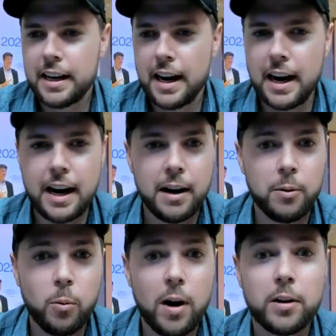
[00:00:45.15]
Uh,
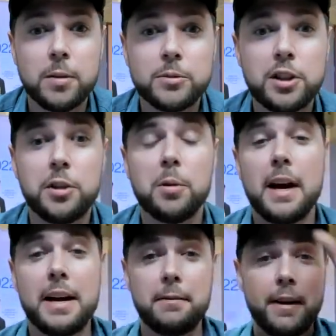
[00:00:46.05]
welcome to
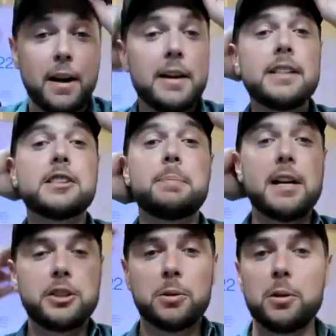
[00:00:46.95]
a very
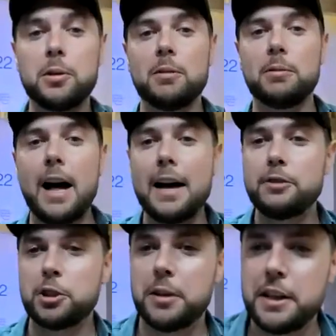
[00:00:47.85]
special live
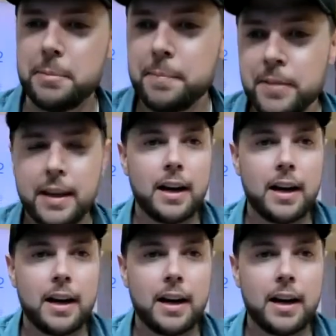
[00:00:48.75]
stream